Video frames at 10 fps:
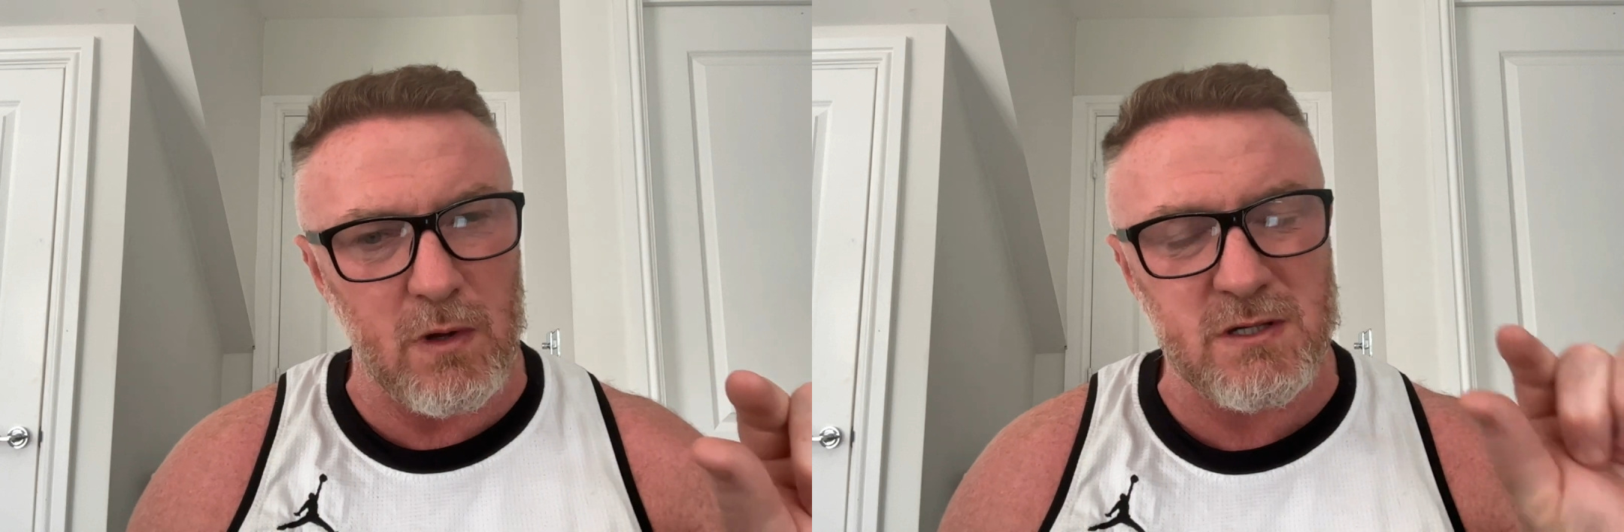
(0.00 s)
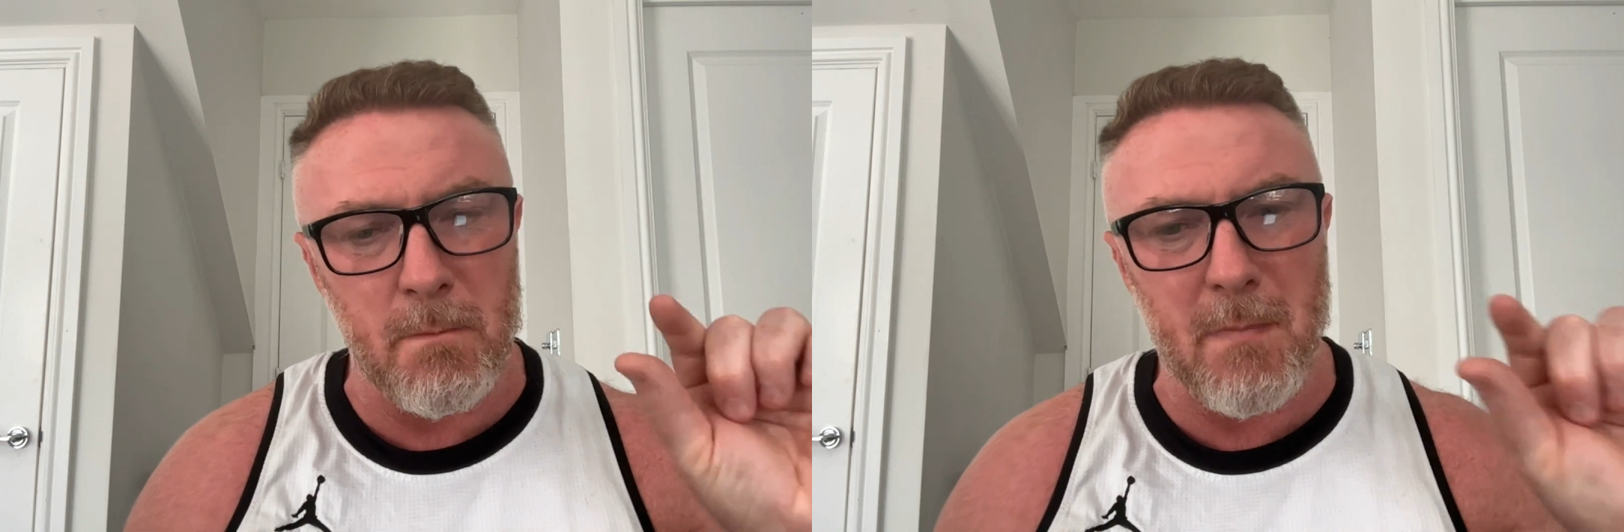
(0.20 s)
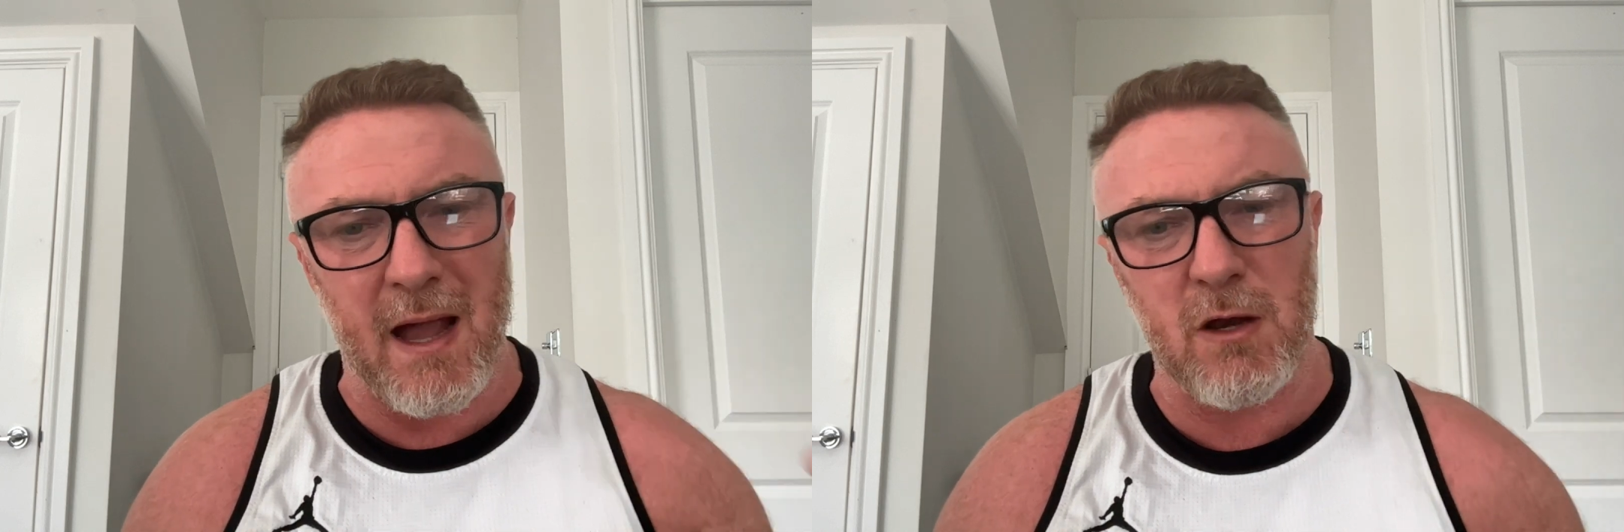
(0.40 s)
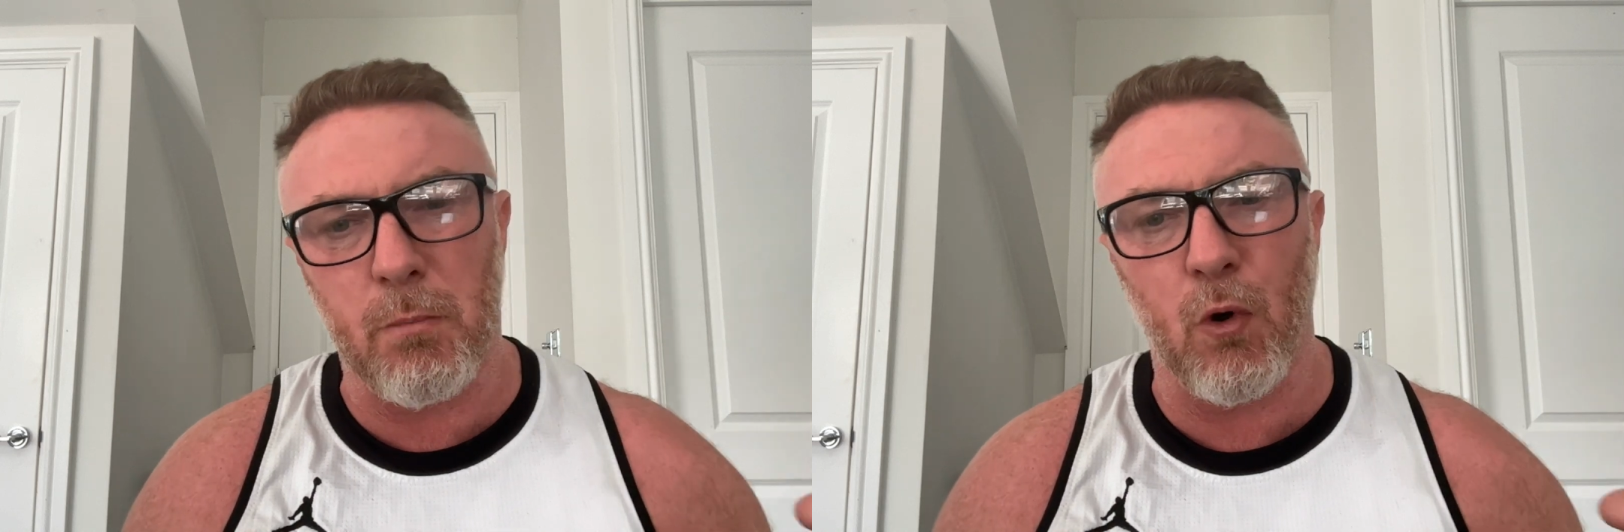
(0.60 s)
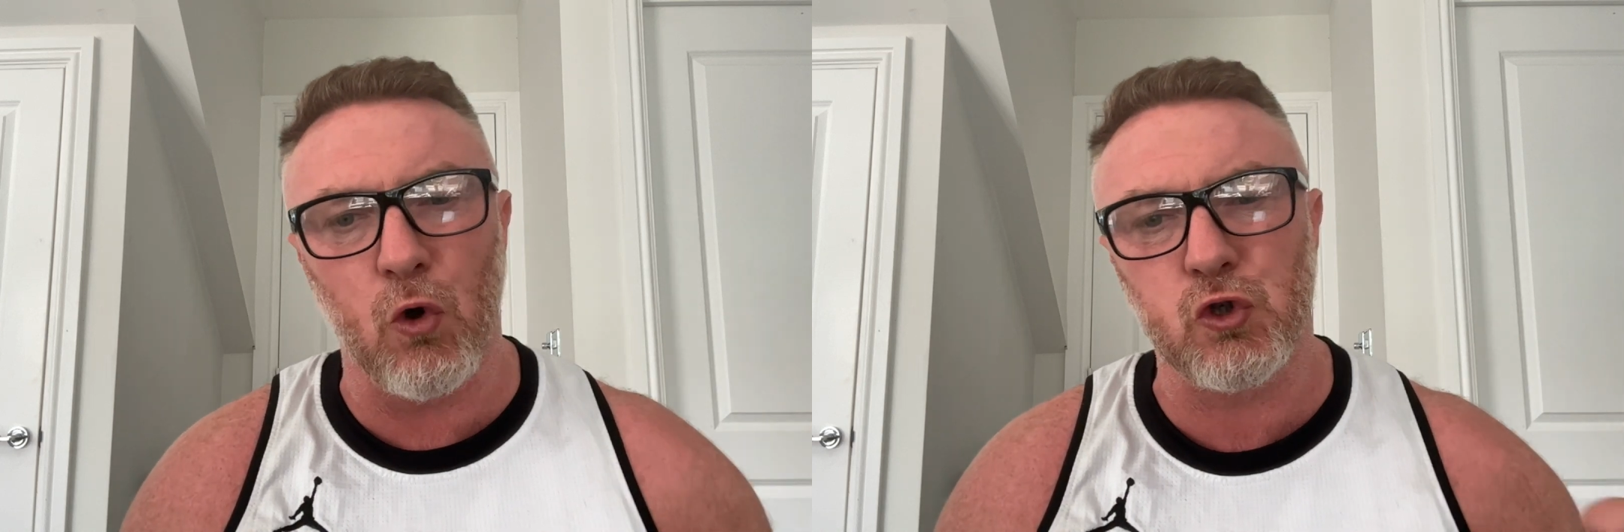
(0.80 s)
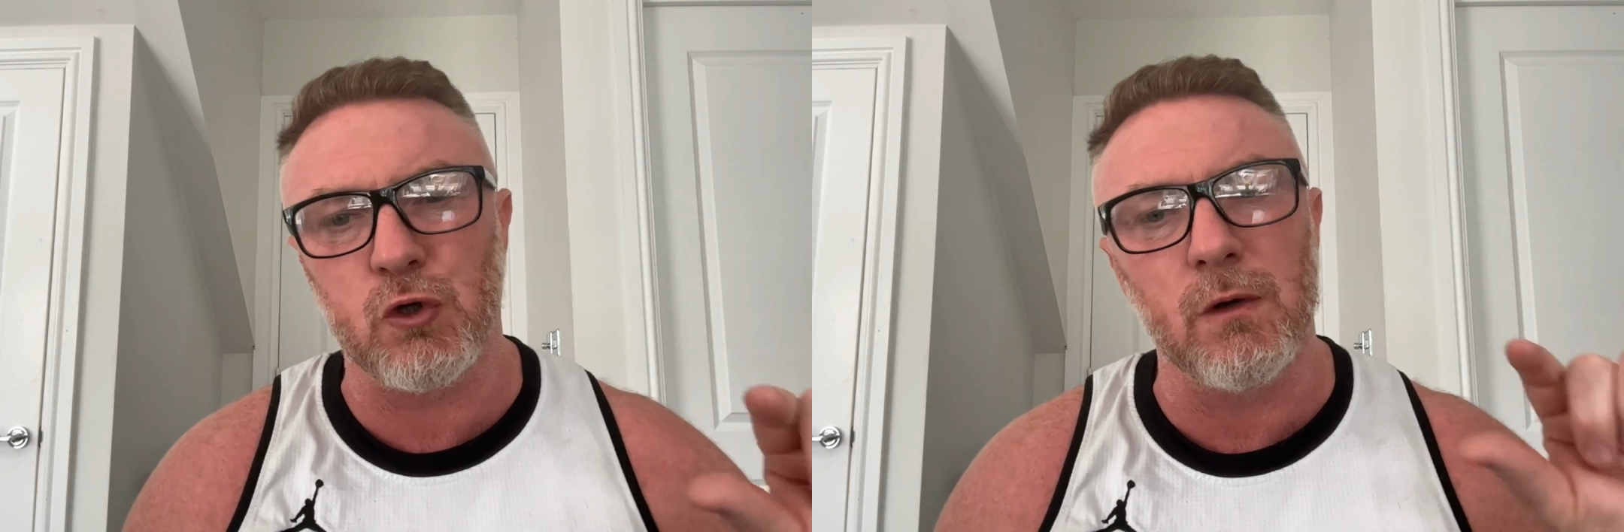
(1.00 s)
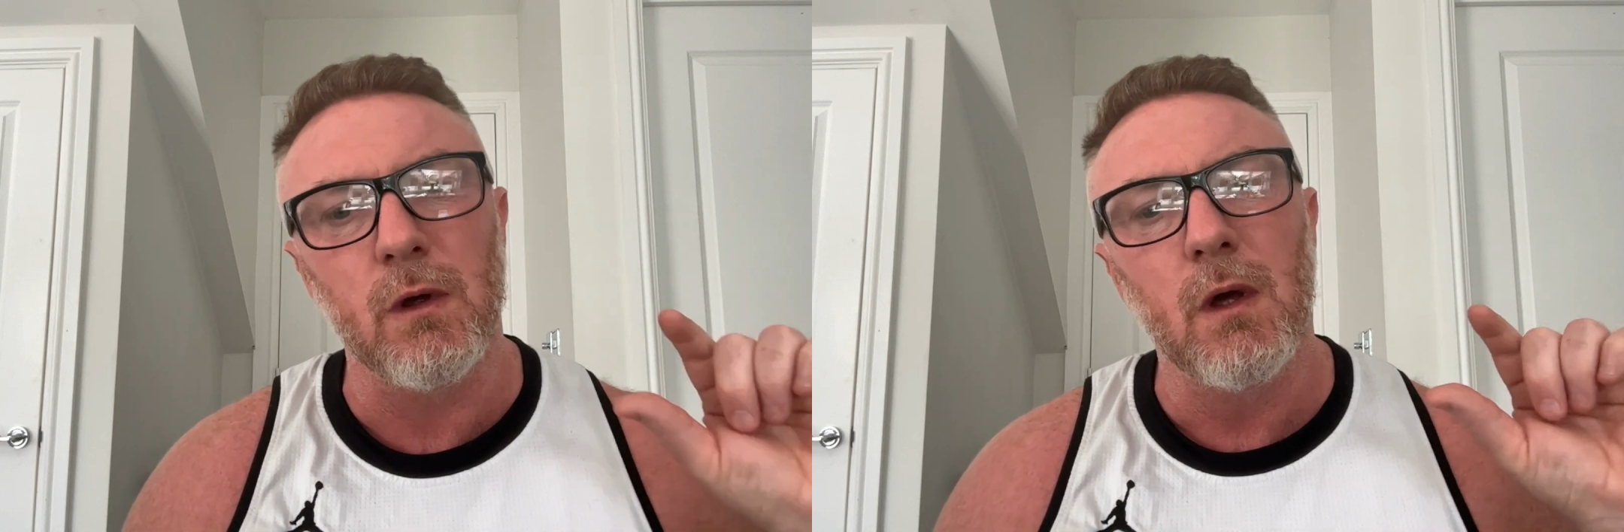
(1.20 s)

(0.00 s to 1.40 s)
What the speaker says: as a minor portion